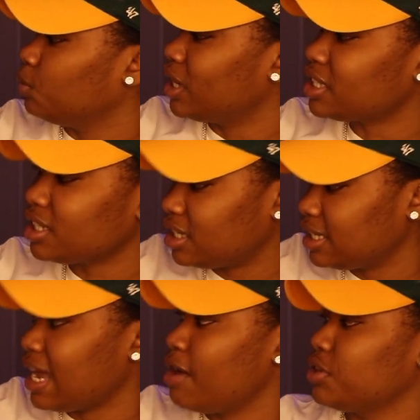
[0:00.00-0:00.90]
the rest of the
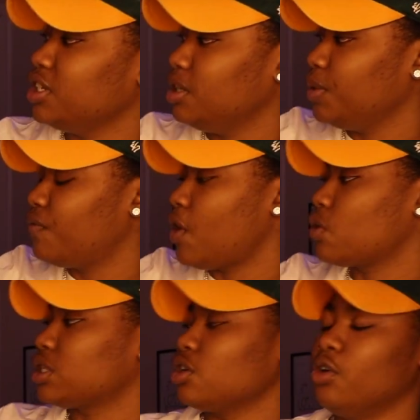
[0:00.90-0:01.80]
6 hours need to be
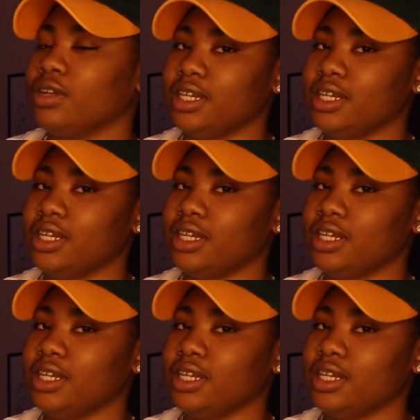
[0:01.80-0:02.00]
focused on